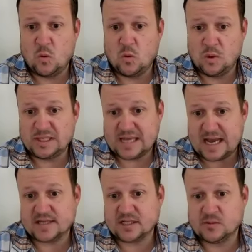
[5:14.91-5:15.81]
what
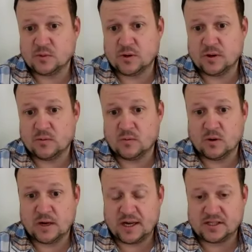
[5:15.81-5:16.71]
tasks
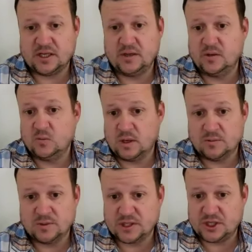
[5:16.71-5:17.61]
were executed, what
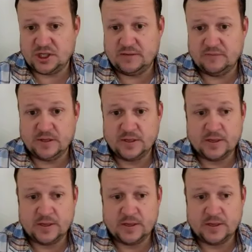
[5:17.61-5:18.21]
was achieved,